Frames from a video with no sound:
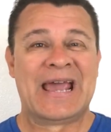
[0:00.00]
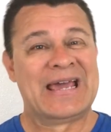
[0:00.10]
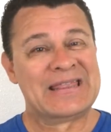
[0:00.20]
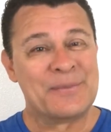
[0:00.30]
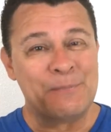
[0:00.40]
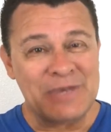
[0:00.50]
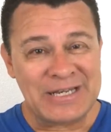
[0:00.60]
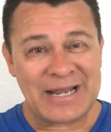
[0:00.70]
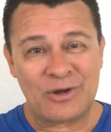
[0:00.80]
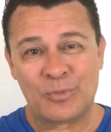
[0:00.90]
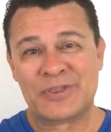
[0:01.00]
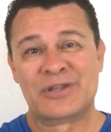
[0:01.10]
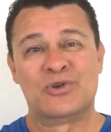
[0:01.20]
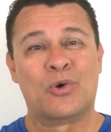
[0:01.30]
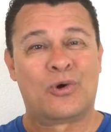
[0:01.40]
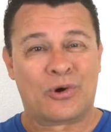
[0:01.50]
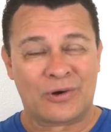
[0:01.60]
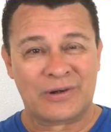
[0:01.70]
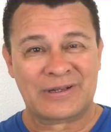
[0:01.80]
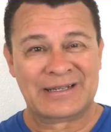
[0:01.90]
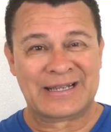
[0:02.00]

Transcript: And the minute I opened the door,